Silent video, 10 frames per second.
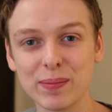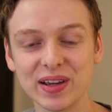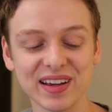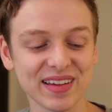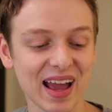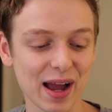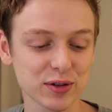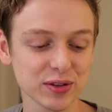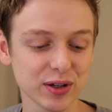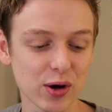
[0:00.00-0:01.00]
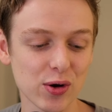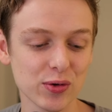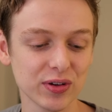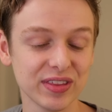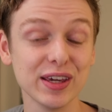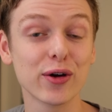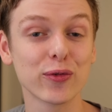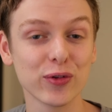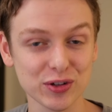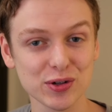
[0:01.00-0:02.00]
because I actually owned the
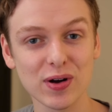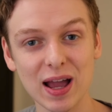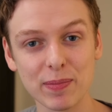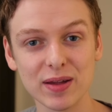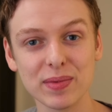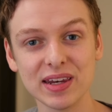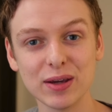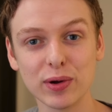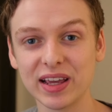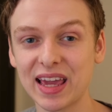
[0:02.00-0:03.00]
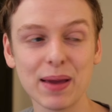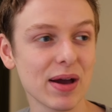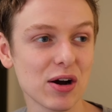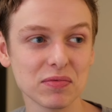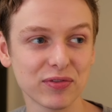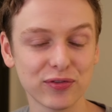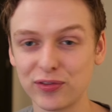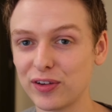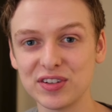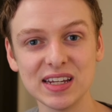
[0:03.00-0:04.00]
original iPad mini when it came out
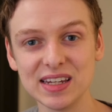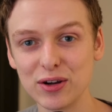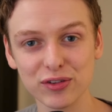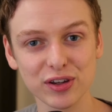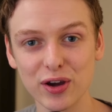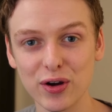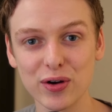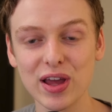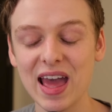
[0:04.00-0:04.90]
15 years ago.